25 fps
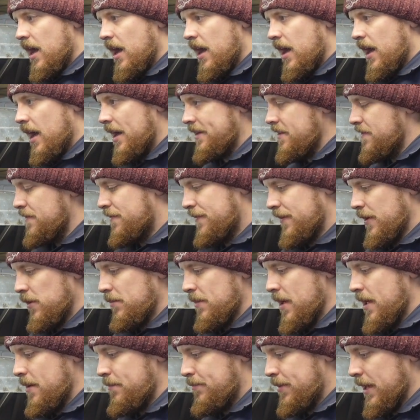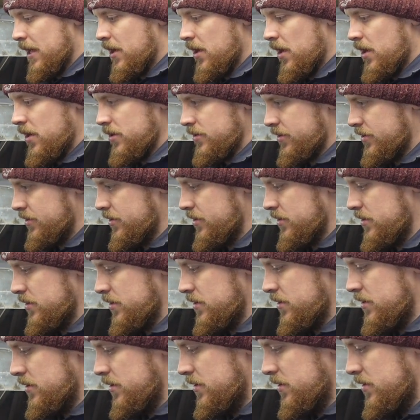I didn't film it because
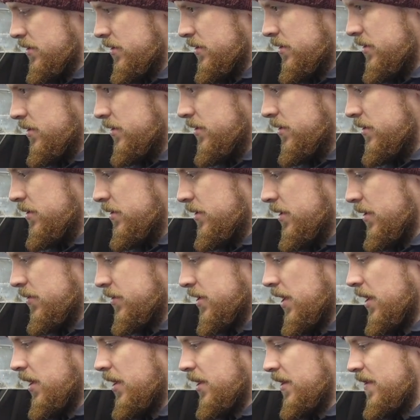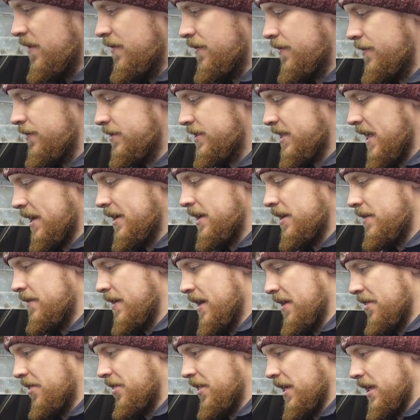there was a lot of standing
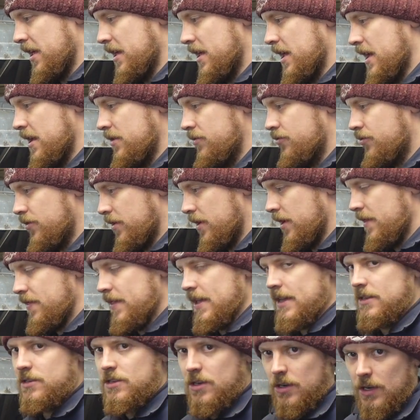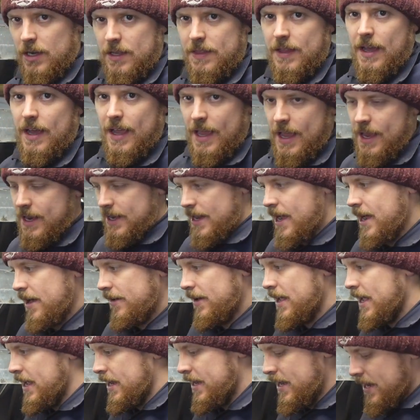around thinking, trying this, cutting that in, out,
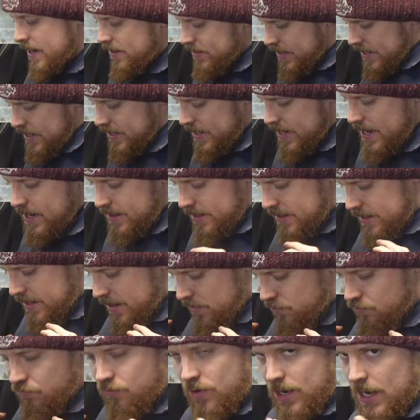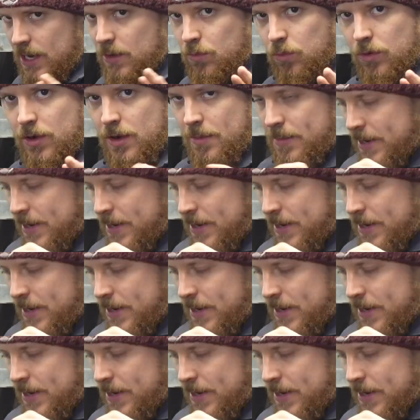in, out, in, out, and I really wouldn't have